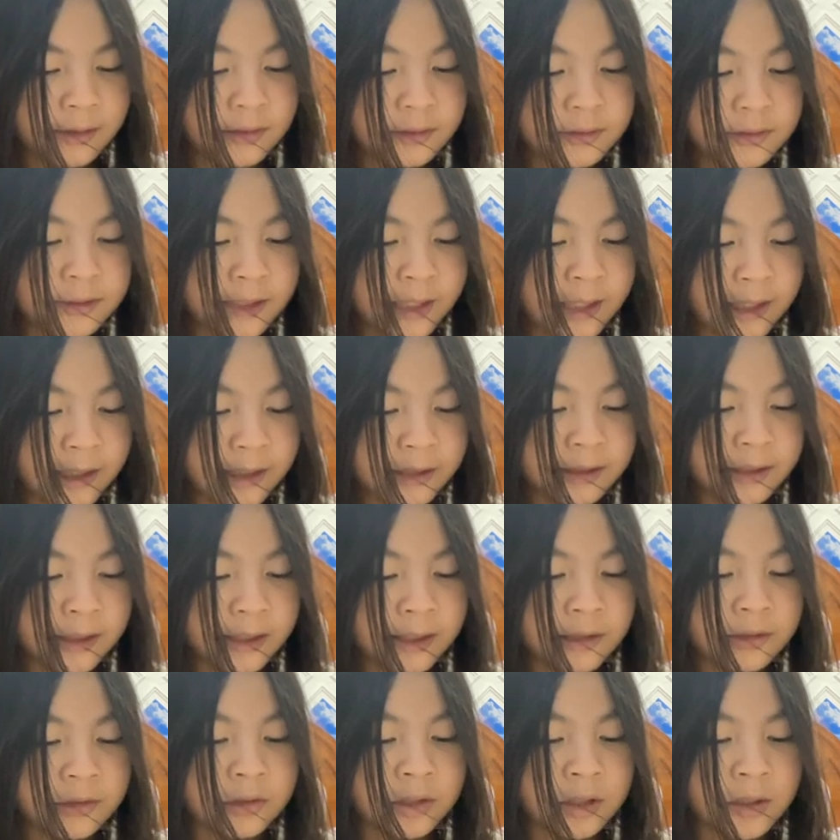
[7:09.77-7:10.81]

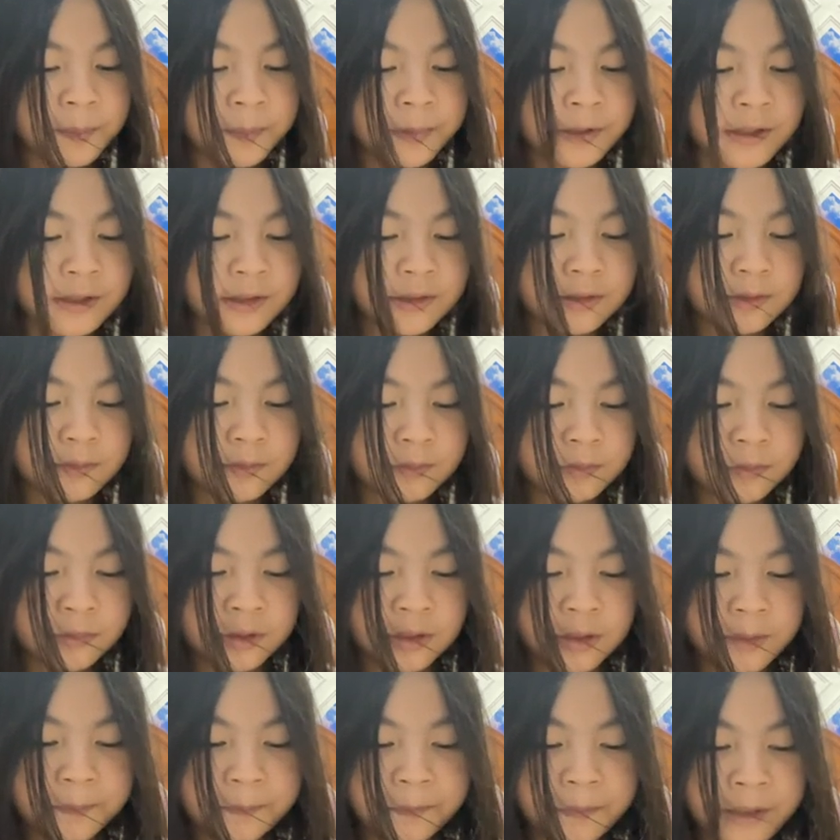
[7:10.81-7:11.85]
taking the
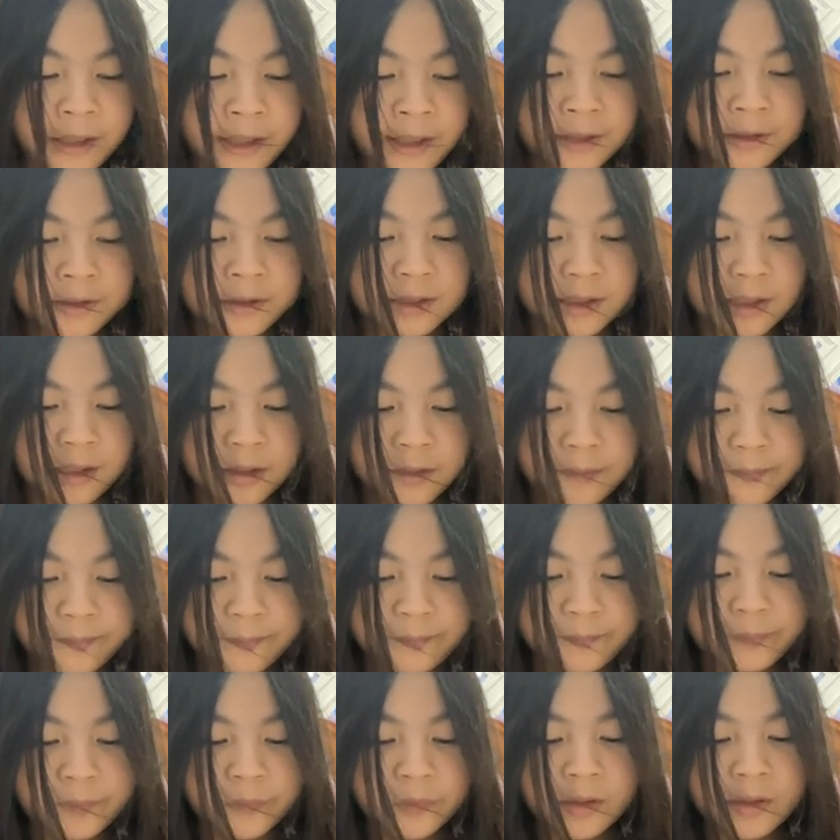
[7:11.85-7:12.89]
painting.
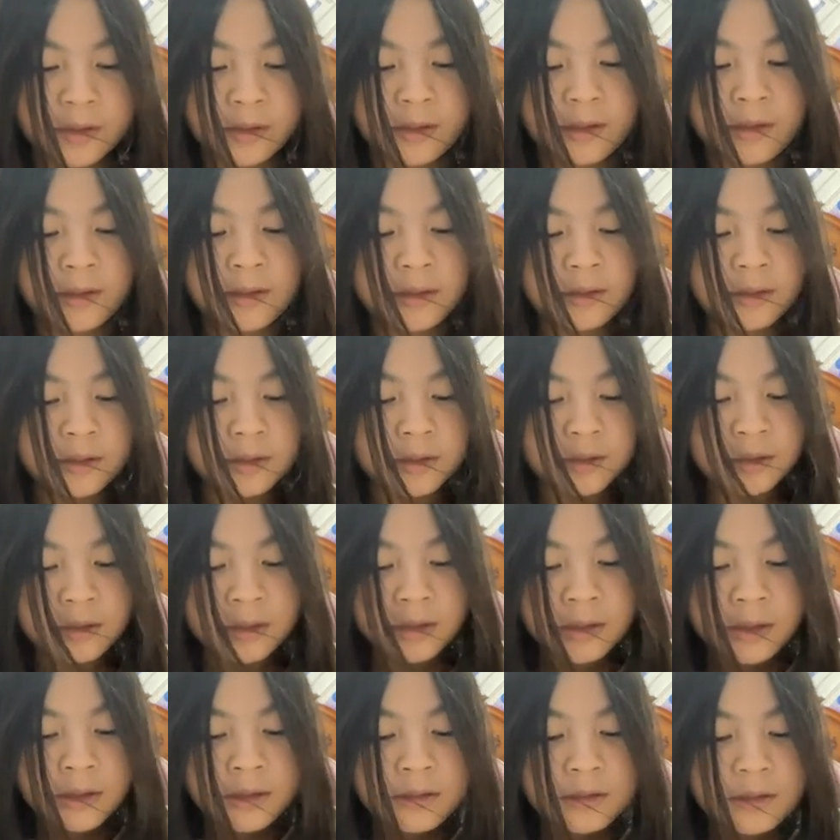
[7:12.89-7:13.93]

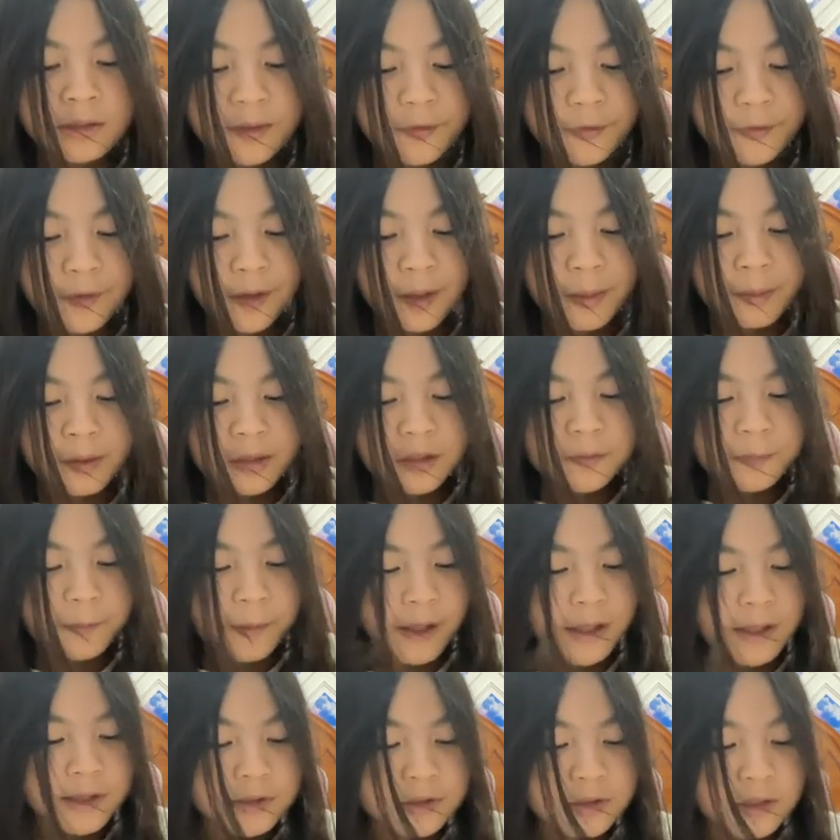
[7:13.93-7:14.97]
The famous
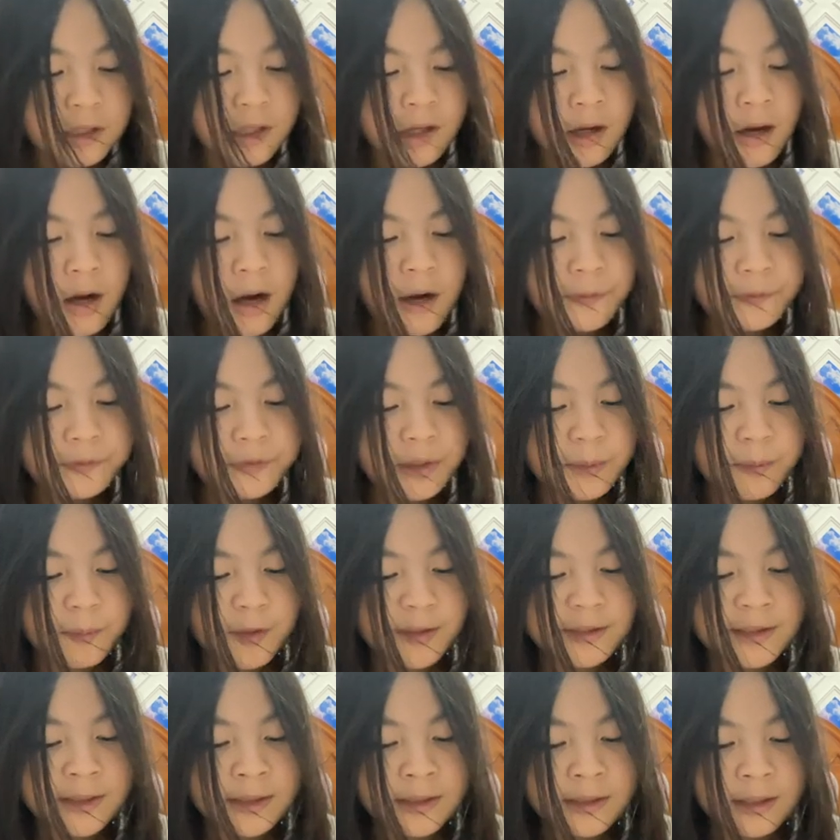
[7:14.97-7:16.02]
painter of the
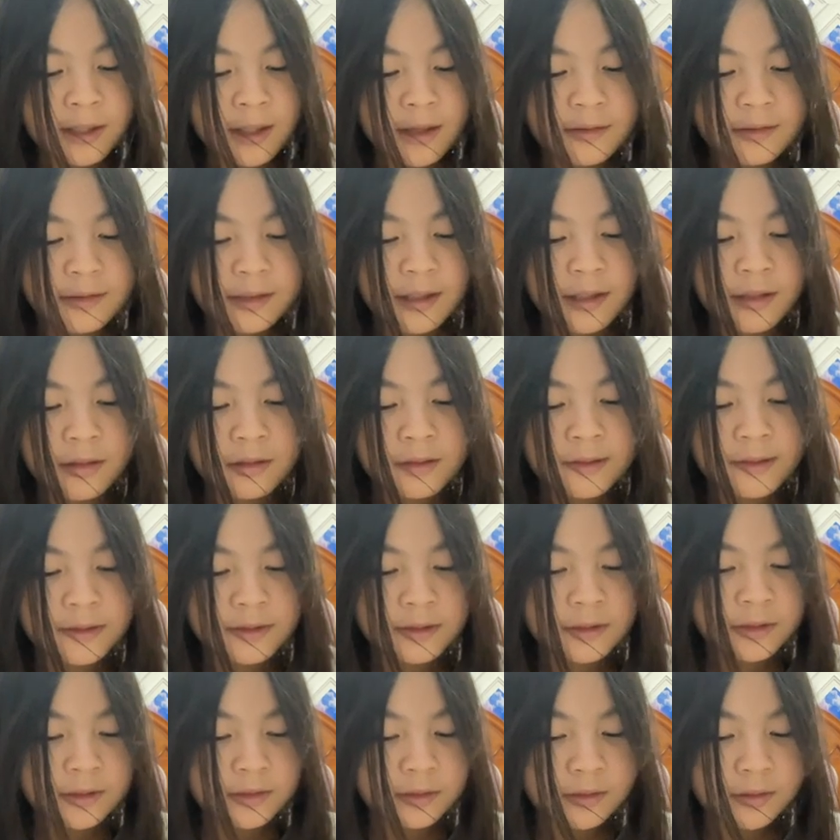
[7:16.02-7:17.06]
Mona Lisa,
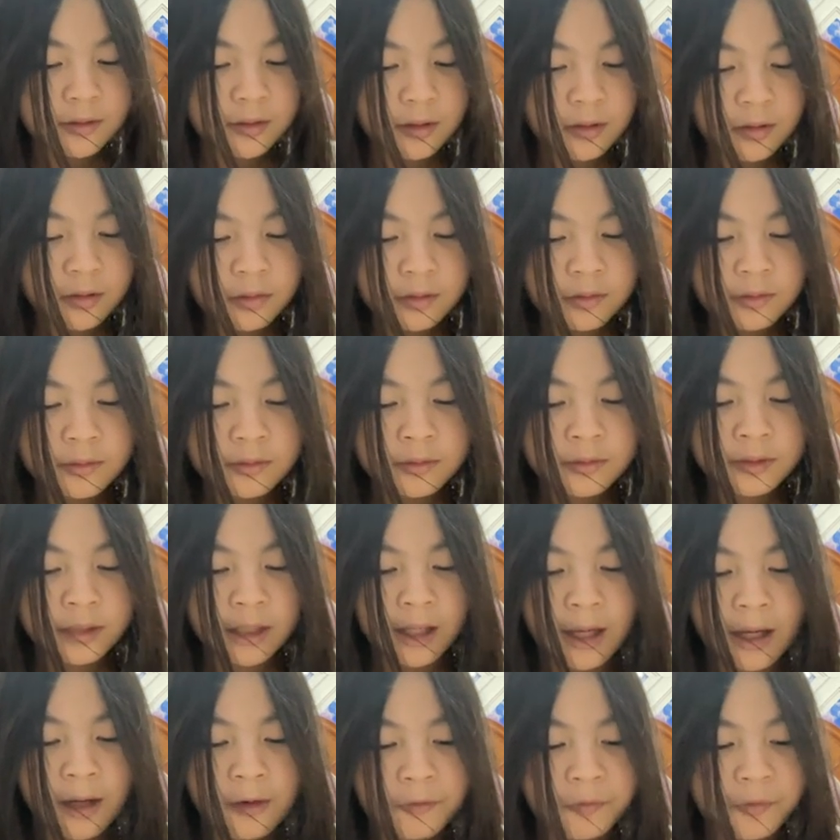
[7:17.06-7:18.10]
Leonardo
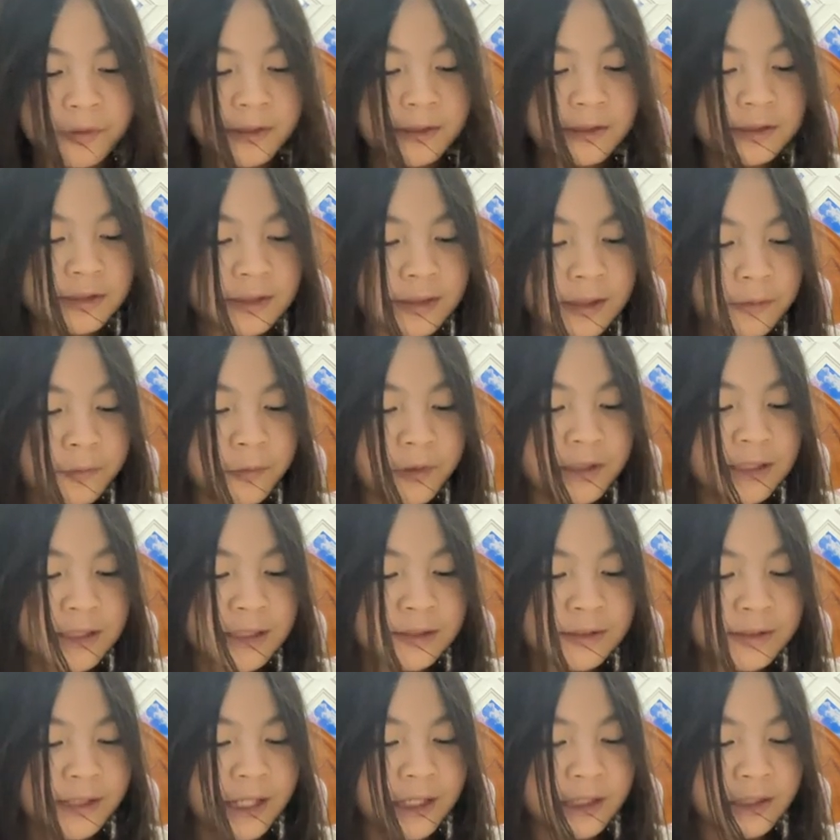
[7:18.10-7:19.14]
da Vinci, was
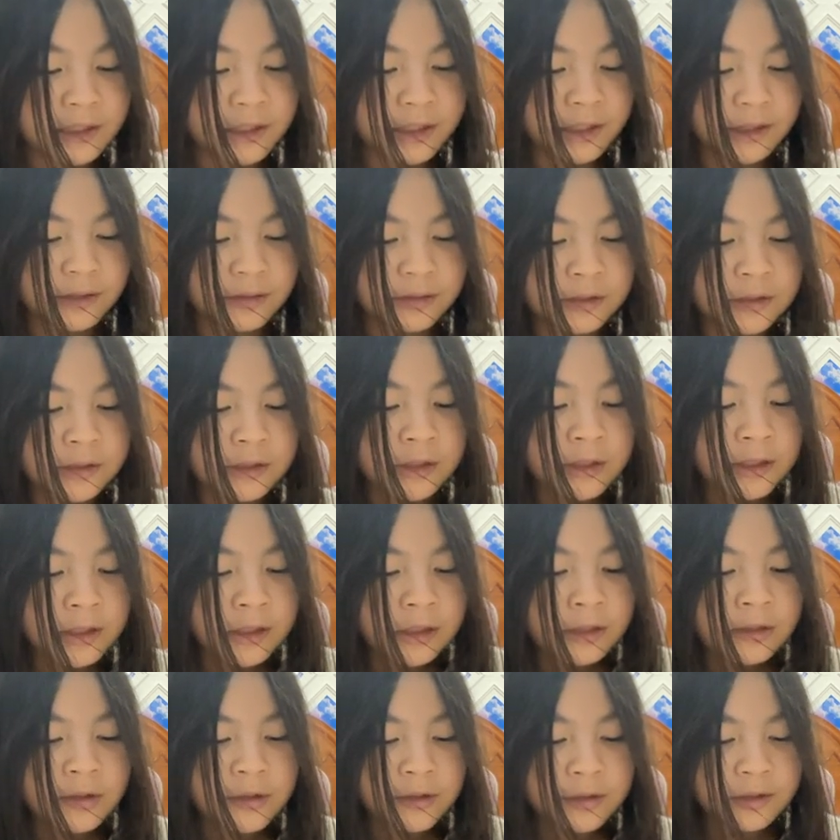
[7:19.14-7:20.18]
Italian.
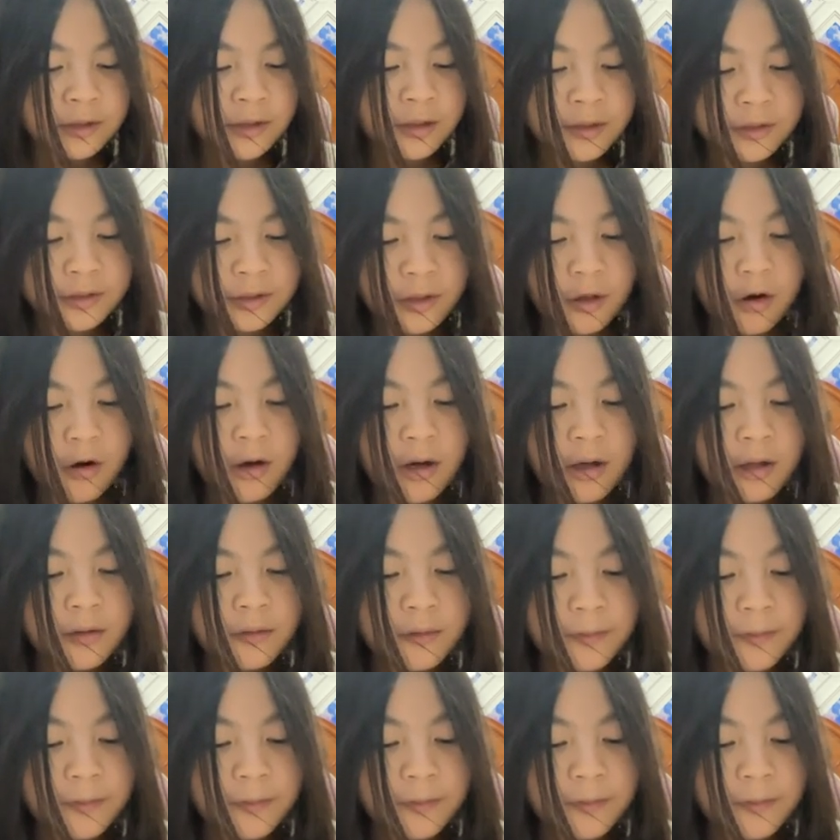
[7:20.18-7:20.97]
Leonardo